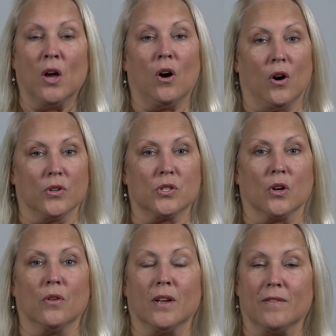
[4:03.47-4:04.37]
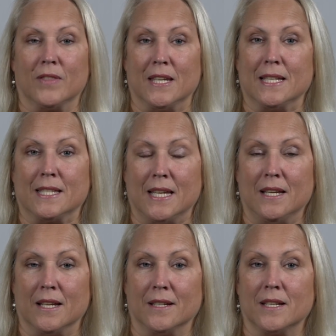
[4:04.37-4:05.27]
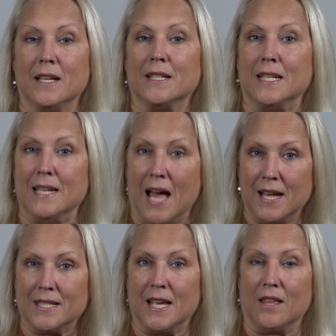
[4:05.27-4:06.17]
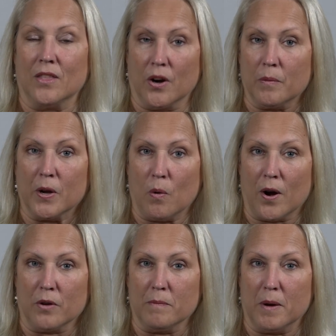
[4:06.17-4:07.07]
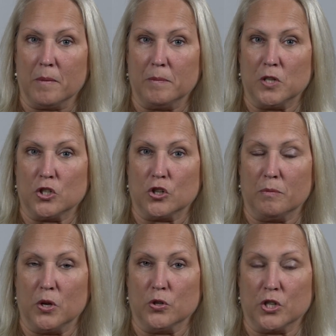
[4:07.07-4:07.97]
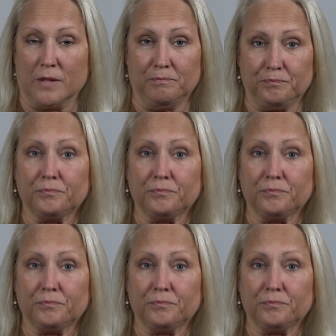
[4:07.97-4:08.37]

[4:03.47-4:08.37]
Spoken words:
Also, if the decedent did not take their required minimum distribution